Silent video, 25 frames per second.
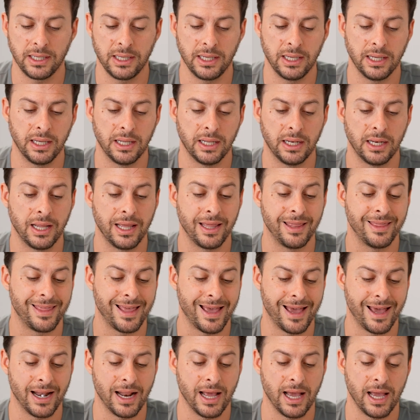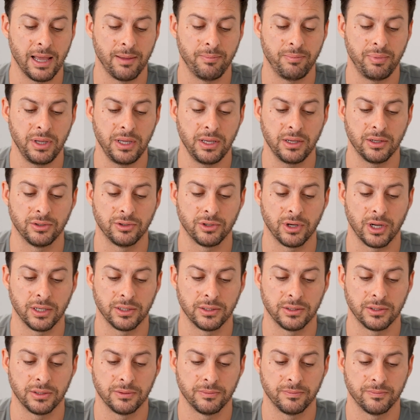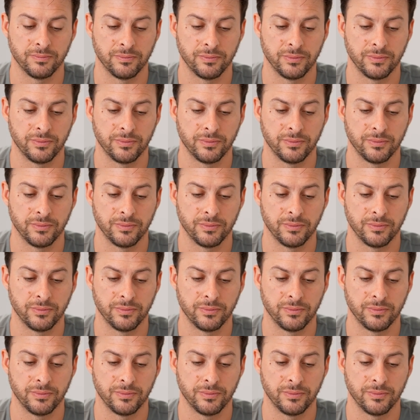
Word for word: in that IP address.